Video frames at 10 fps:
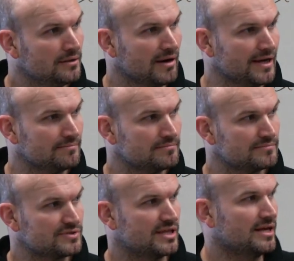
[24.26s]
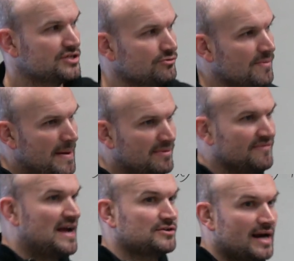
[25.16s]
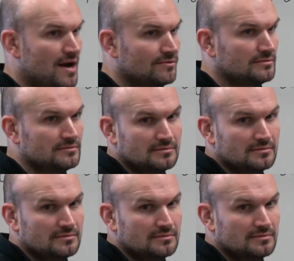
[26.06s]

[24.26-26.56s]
right? So then should we maybe factor it out?